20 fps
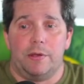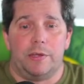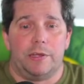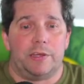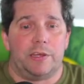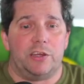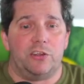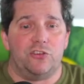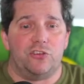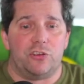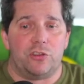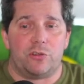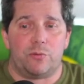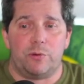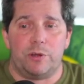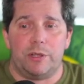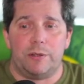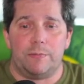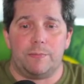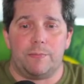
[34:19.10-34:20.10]
King
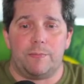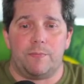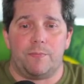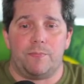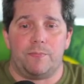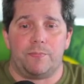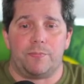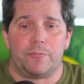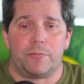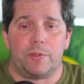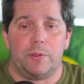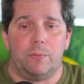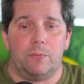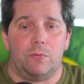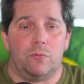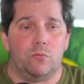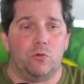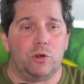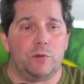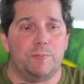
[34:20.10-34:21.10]
g3,
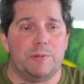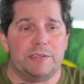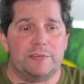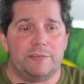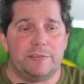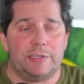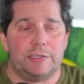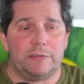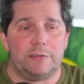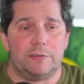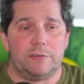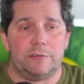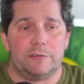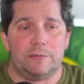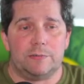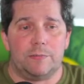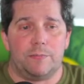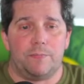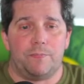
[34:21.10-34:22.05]
rook b6,